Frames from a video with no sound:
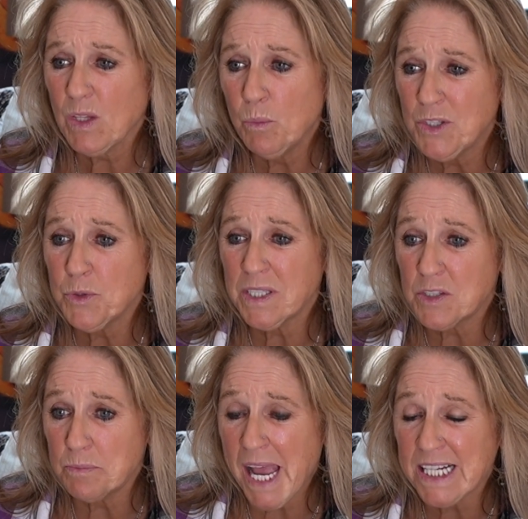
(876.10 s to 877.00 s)
what to
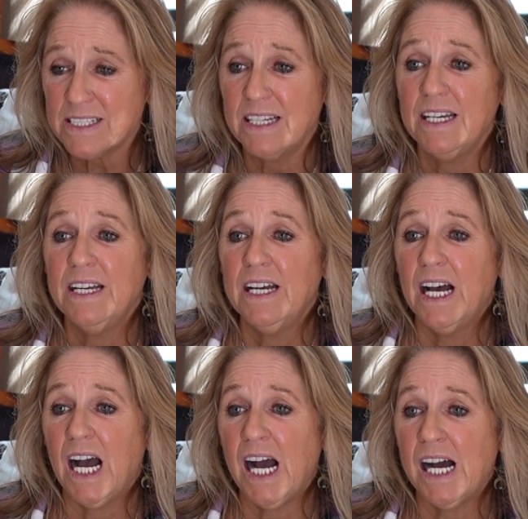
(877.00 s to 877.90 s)
expect.
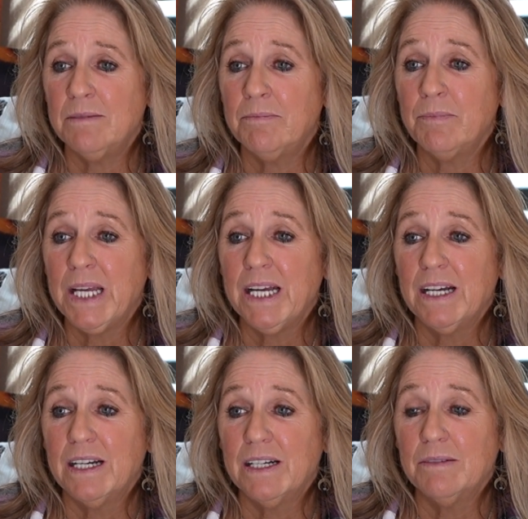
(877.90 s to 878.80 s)

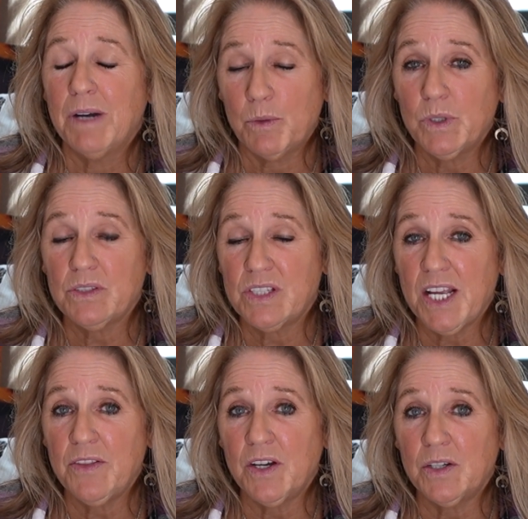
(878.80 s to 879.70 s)
I will
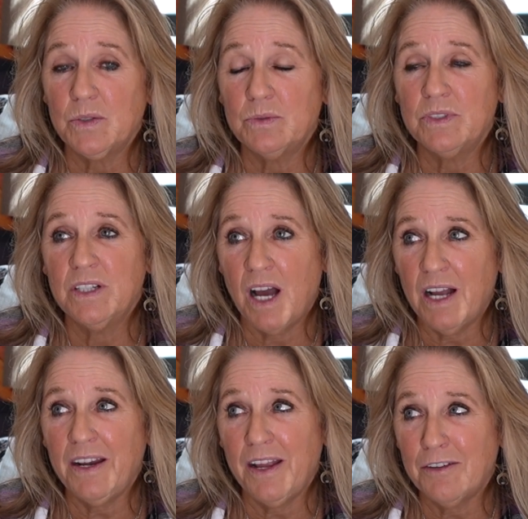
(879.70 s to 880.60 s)
say, though,
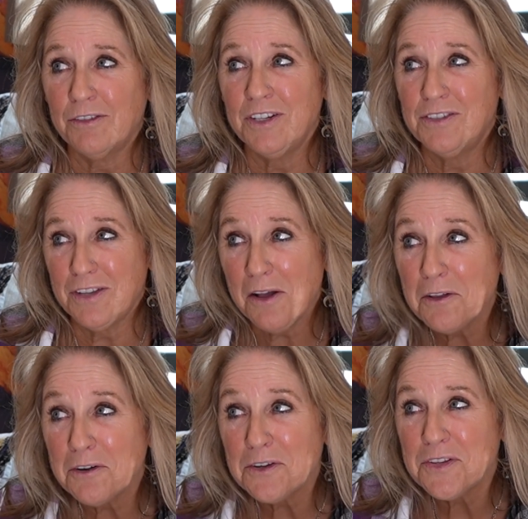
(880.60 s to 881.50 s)
not every
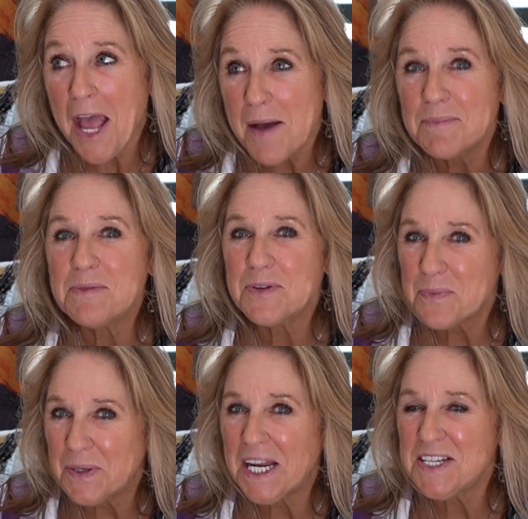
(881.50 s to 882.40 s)
seller is happy with
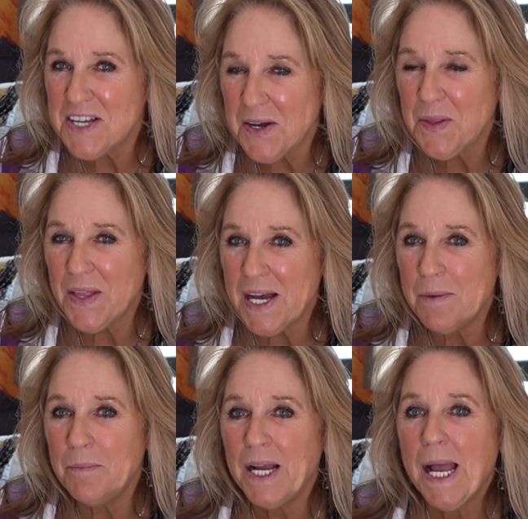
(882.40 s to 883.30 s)
what I tell
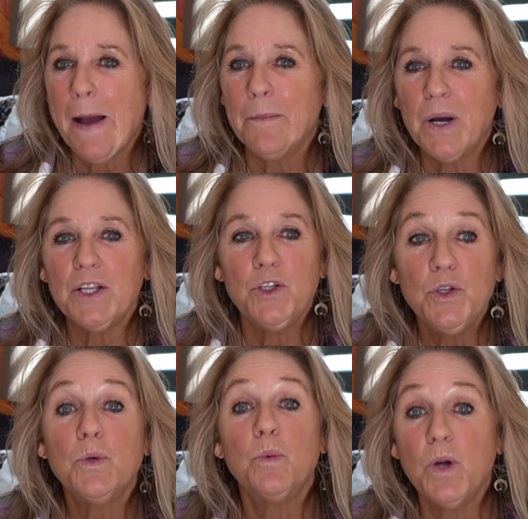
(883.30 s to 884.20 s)
them, but
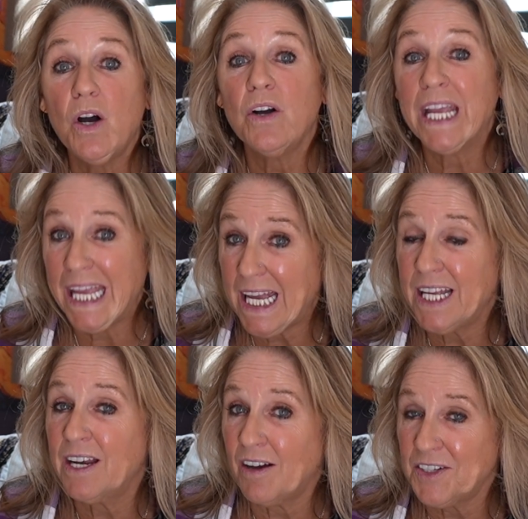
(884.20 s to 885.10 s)
you will
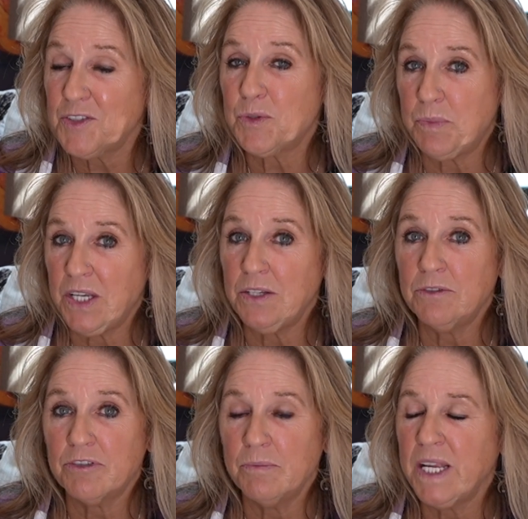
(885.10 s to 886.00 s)
get an honest
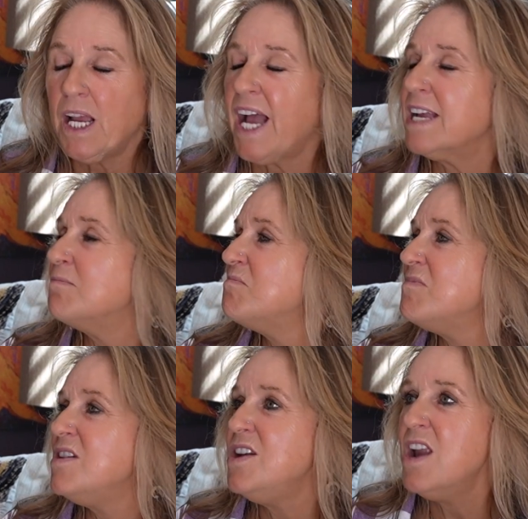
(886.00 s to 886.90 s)
opinion from me. I
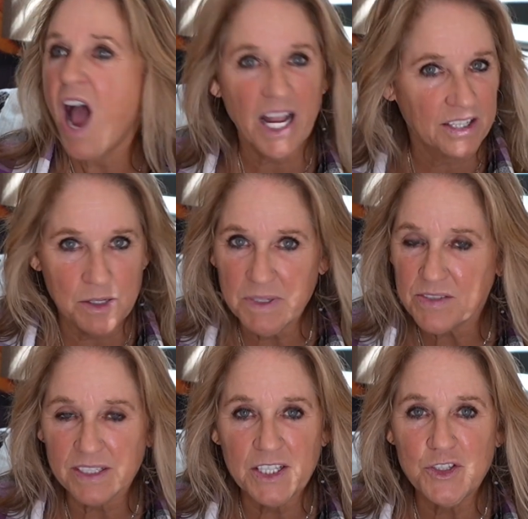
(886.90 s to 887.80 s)
am not going to
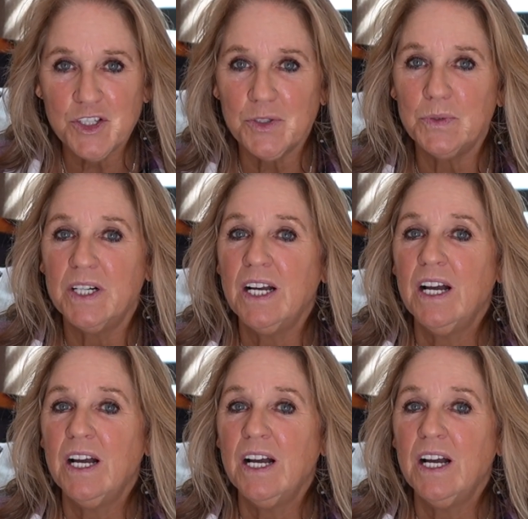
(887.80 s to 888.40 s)
mislead you,